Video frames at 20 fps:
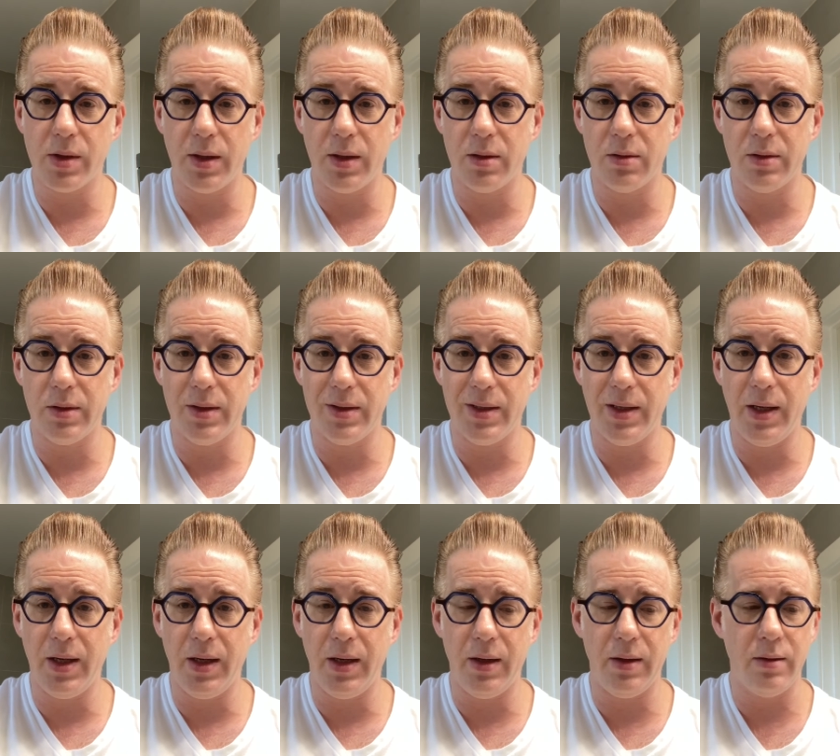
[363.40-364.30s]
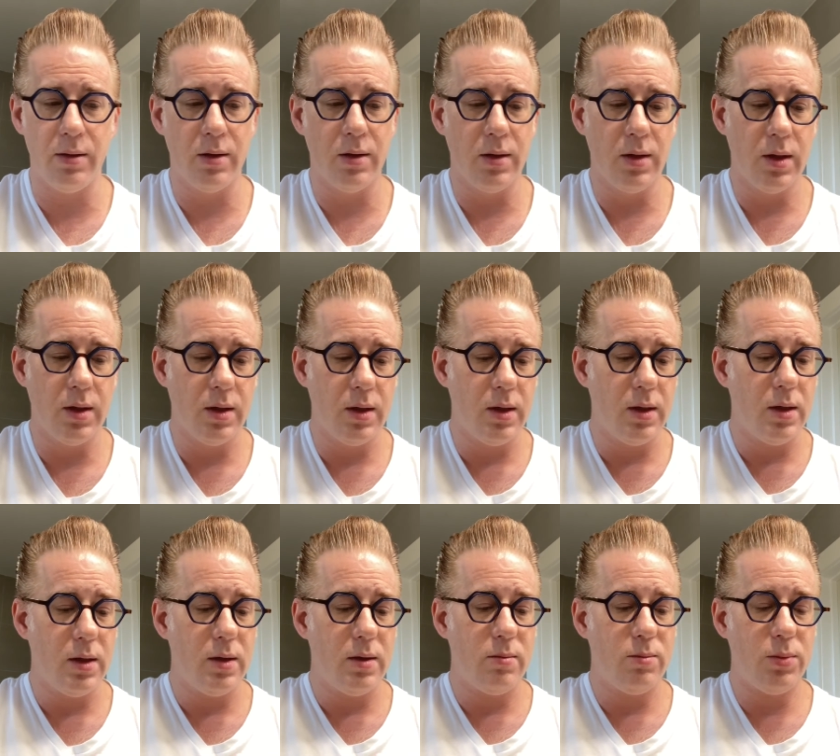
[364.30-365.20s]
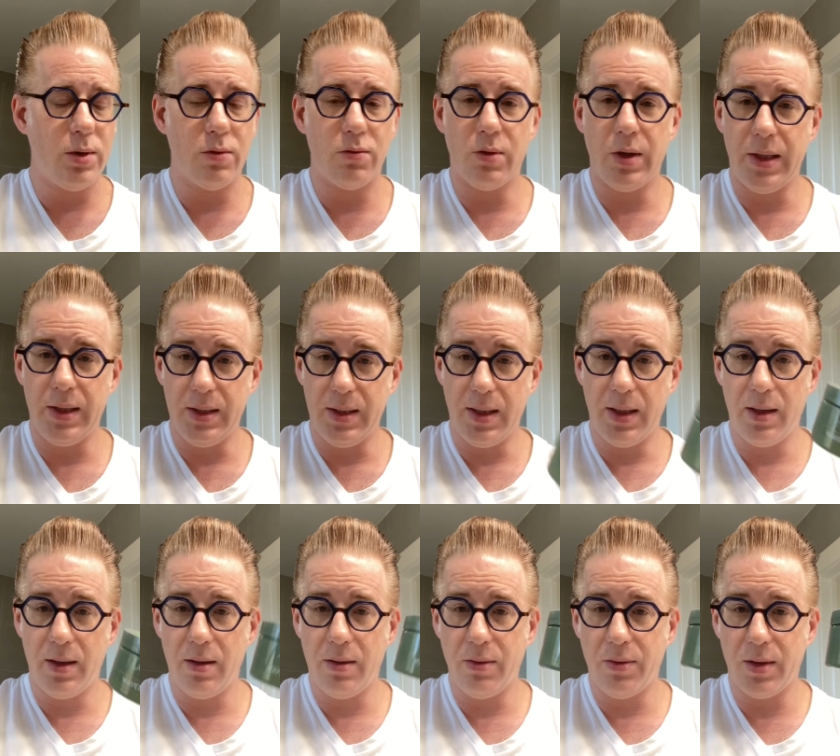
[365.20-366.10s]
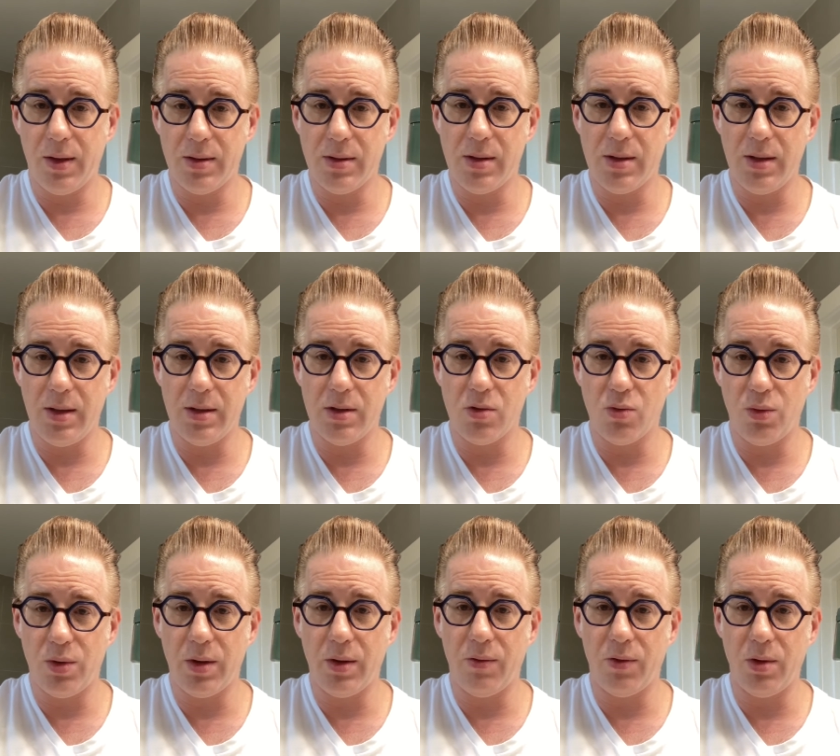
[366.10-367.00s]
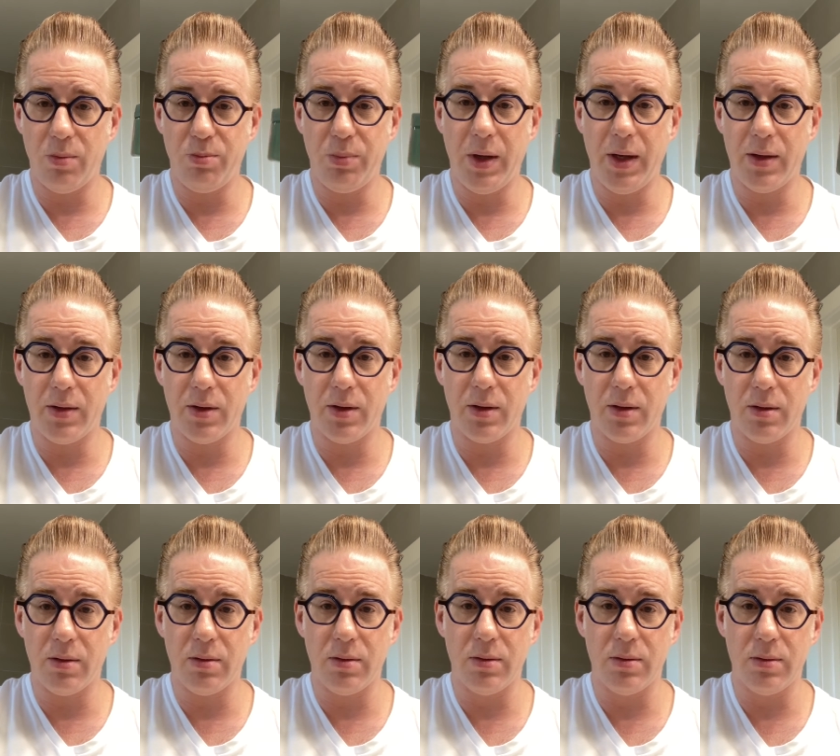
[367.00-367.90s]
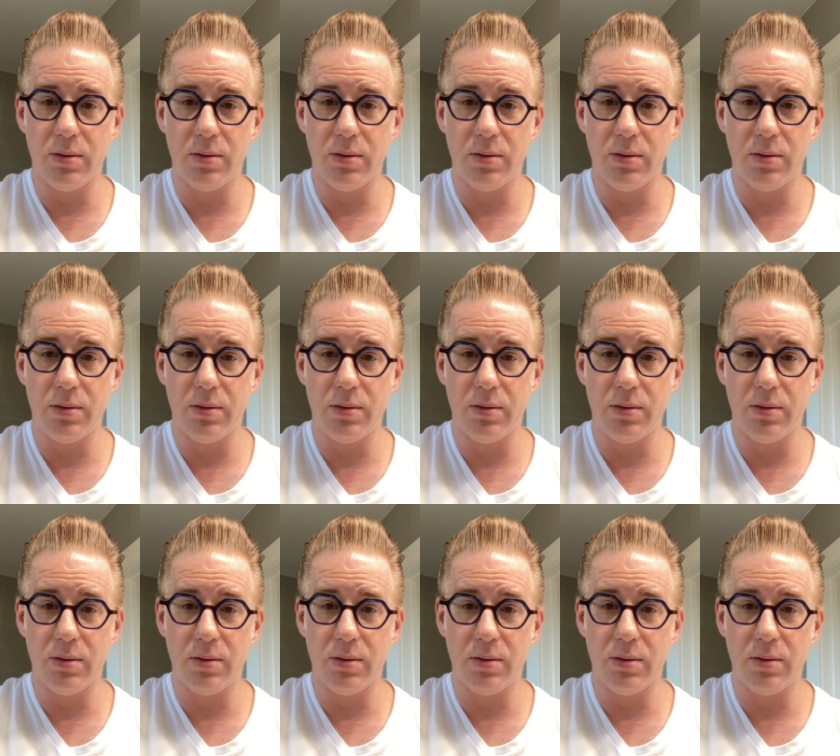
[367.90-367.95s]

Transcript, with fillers: later in the day. But right now, this is one of the better